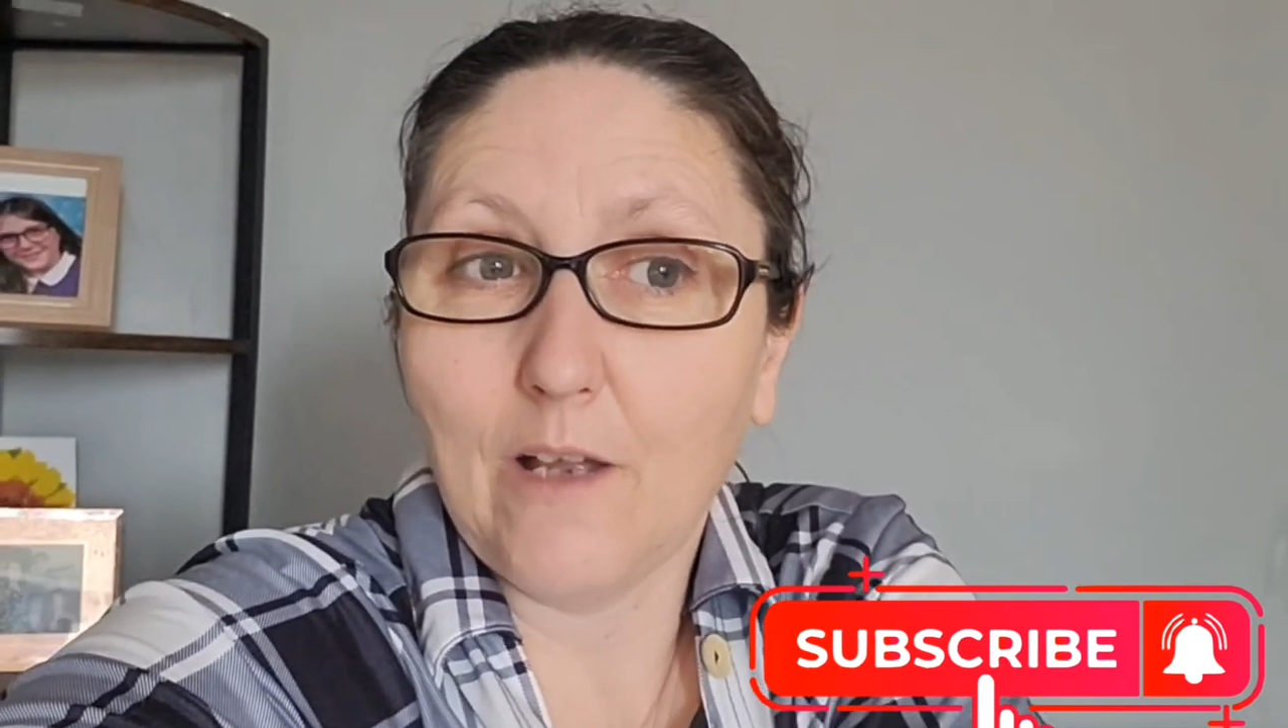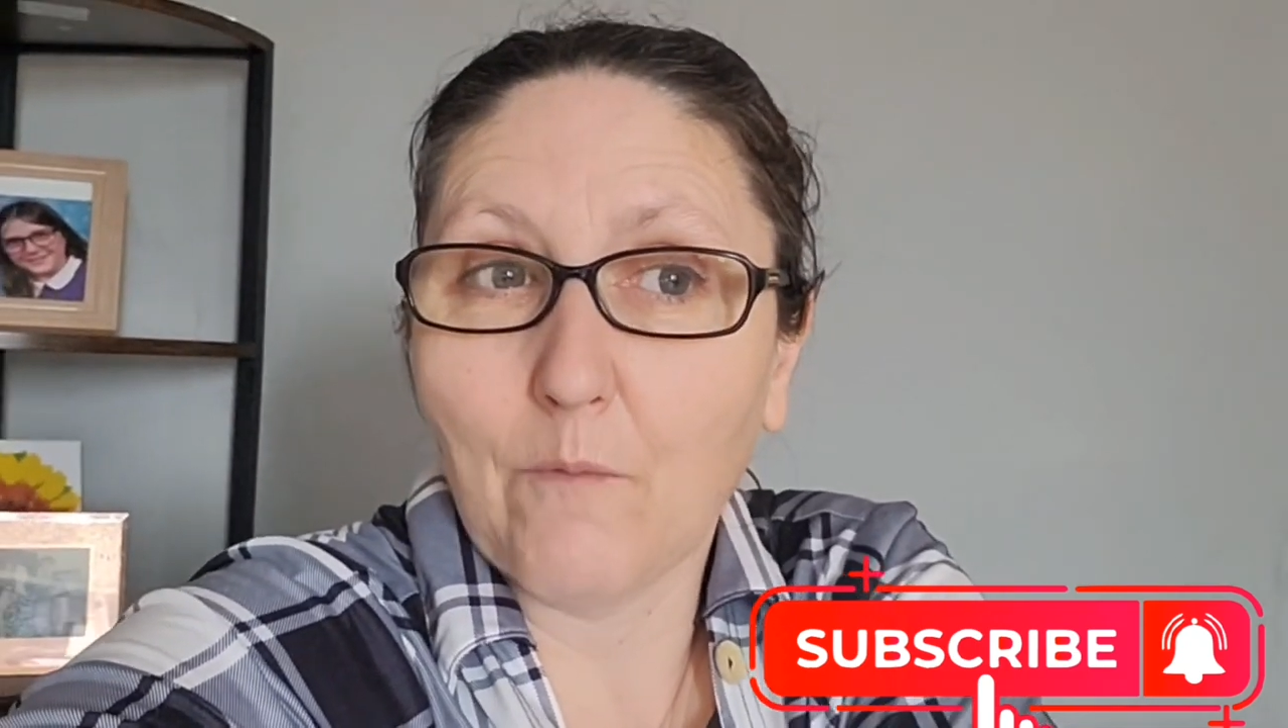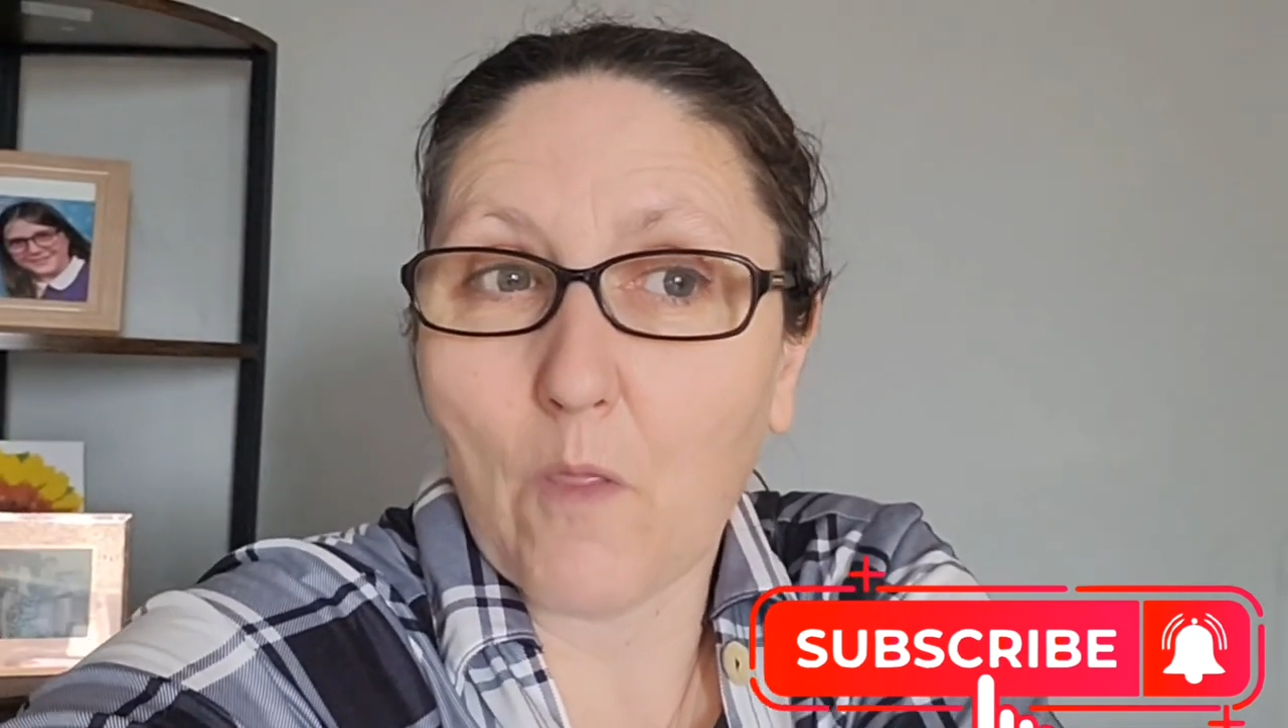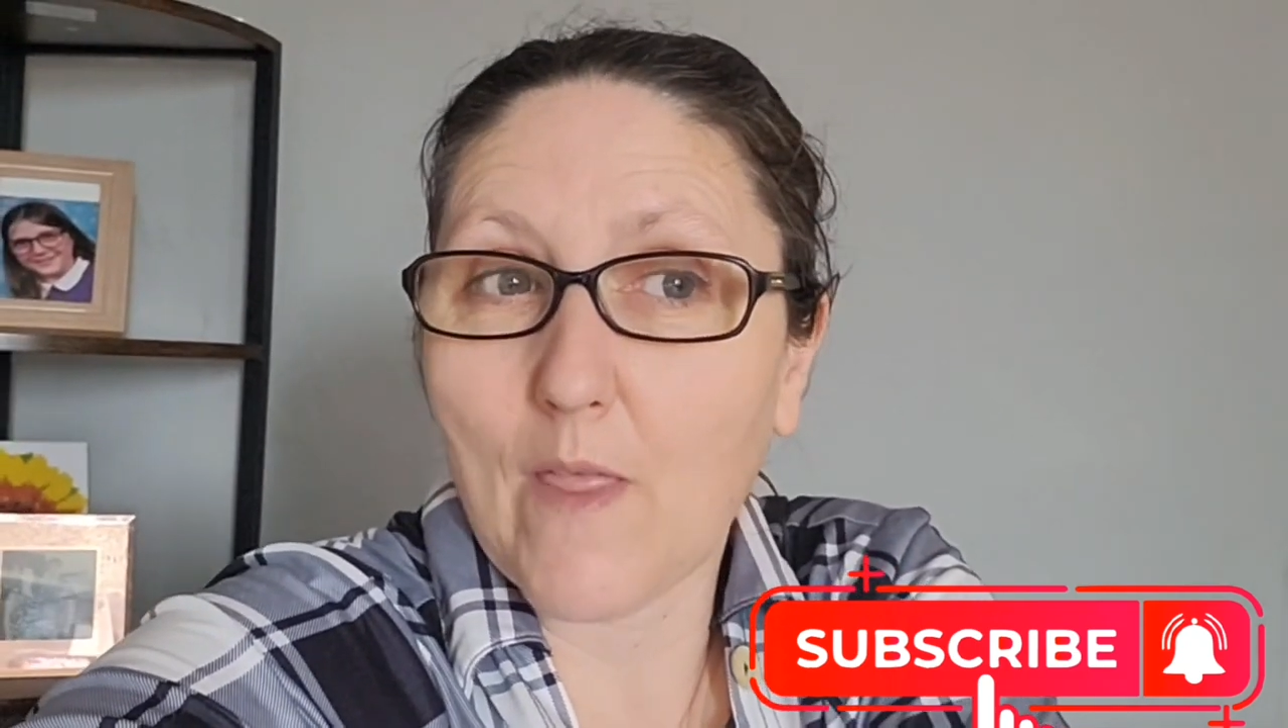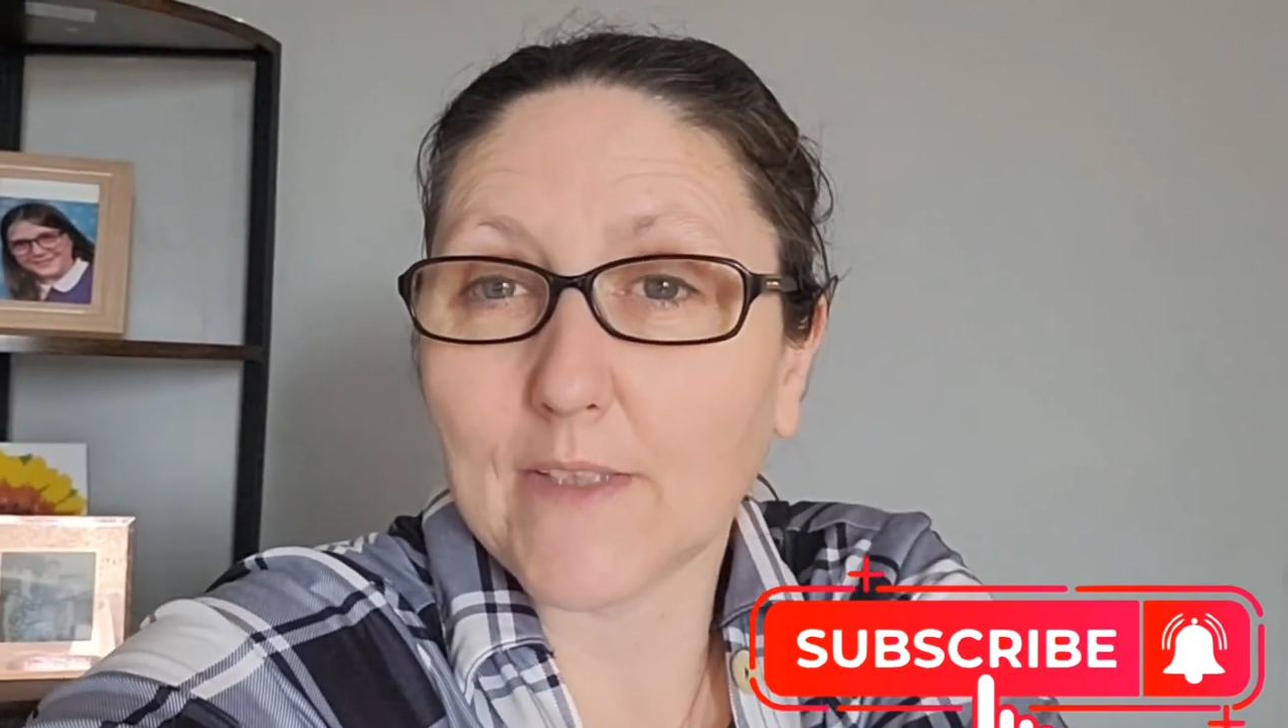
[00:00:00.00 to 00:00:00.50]

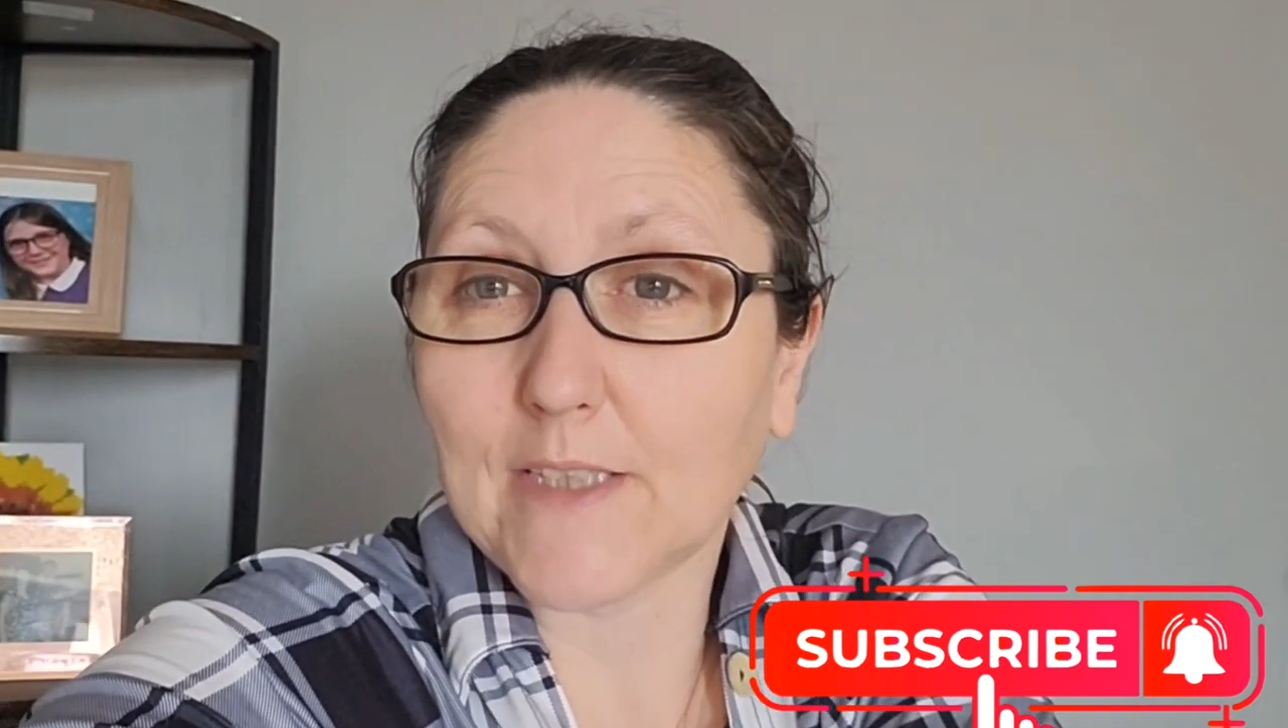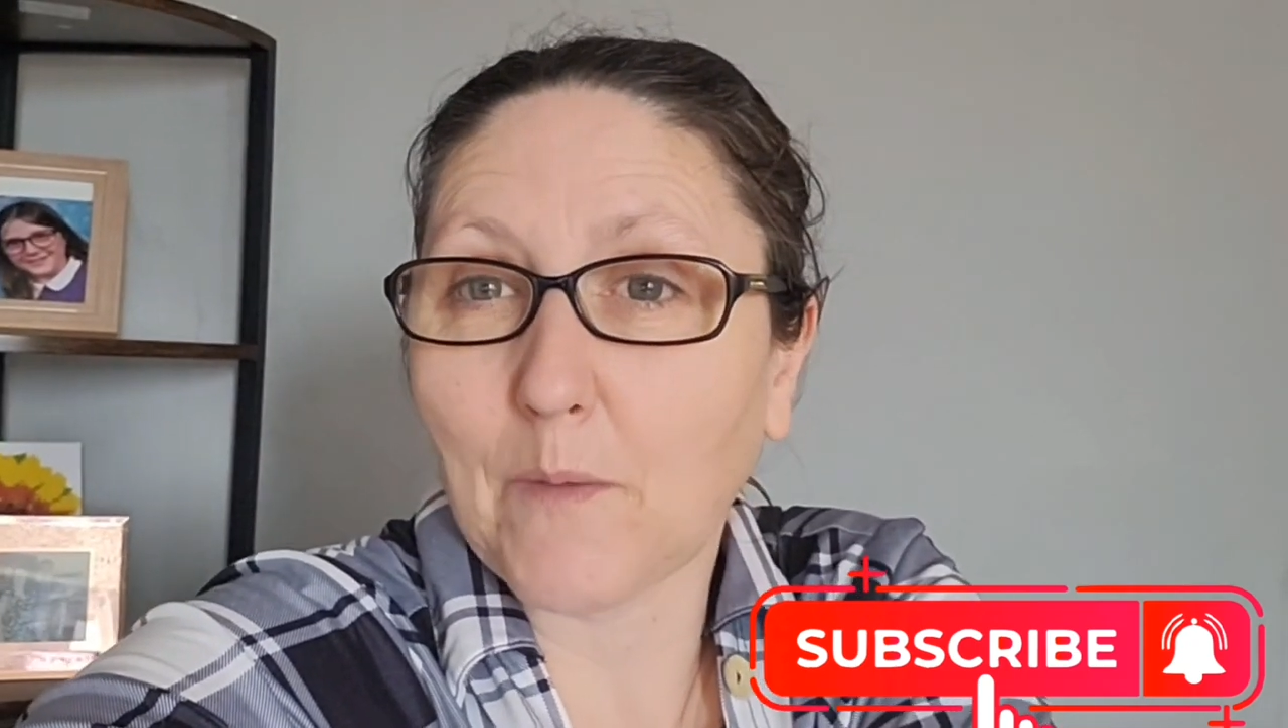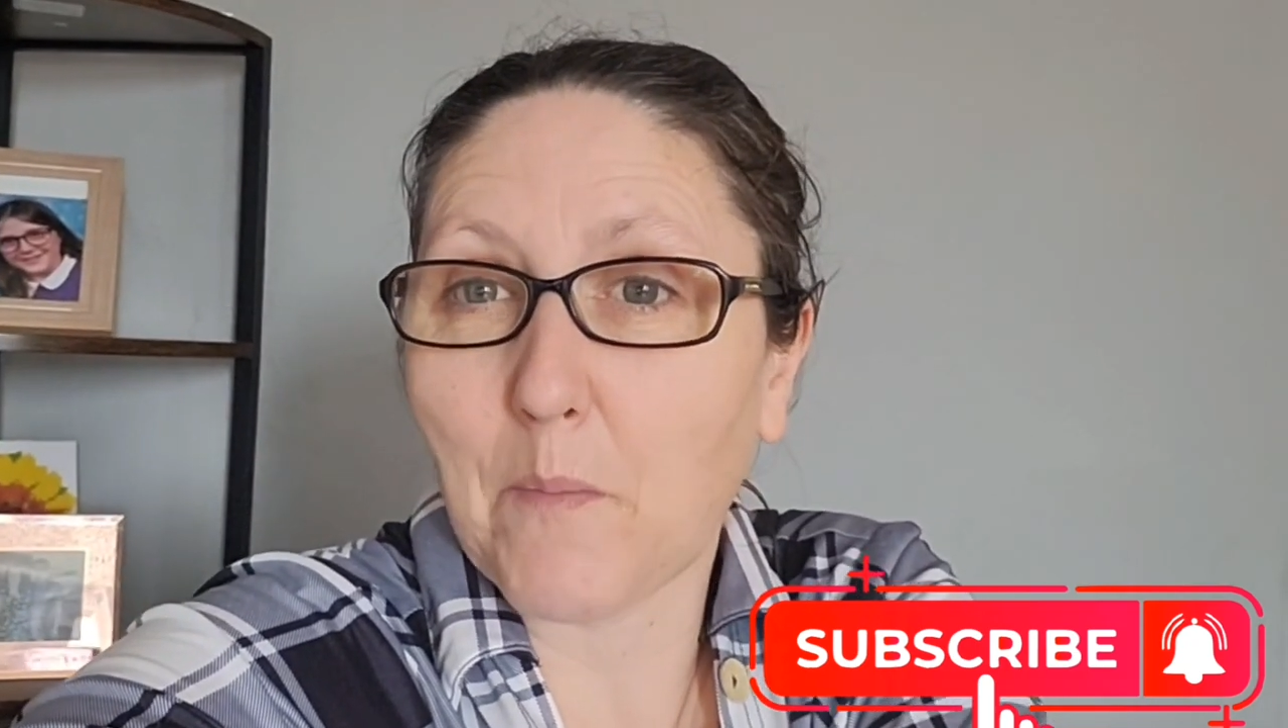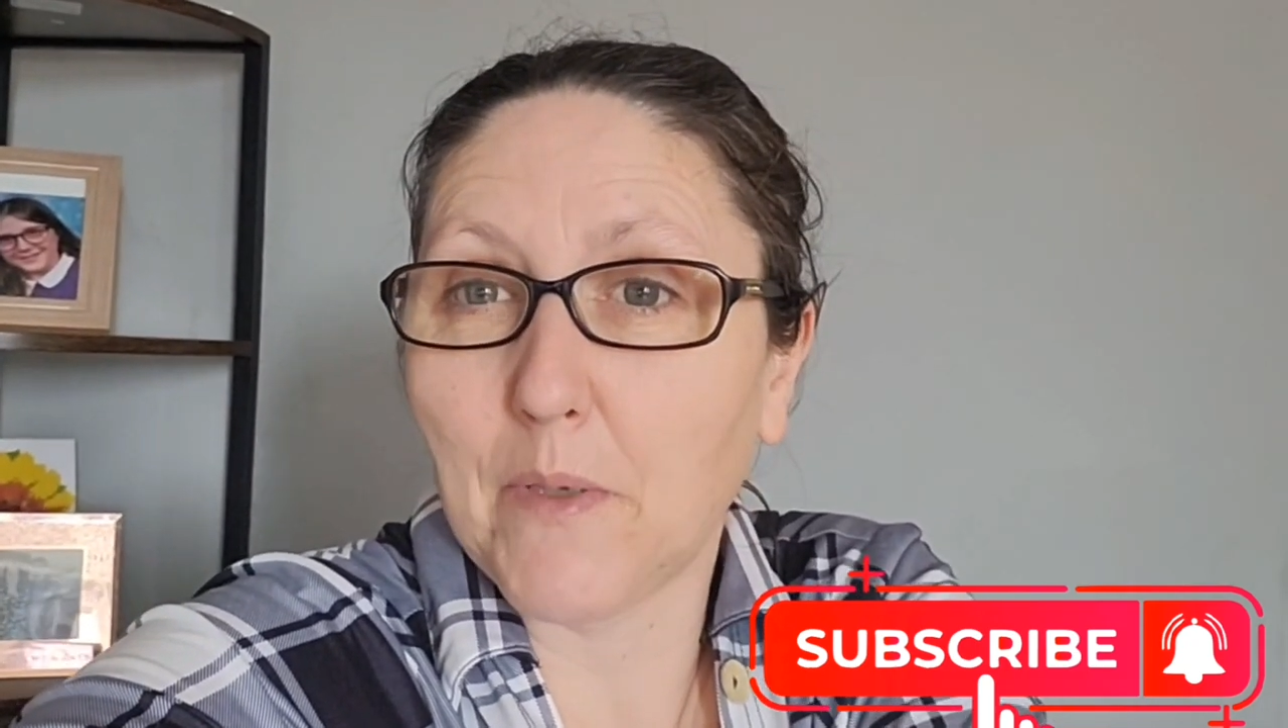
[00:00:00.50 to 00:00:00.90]
I'm not that type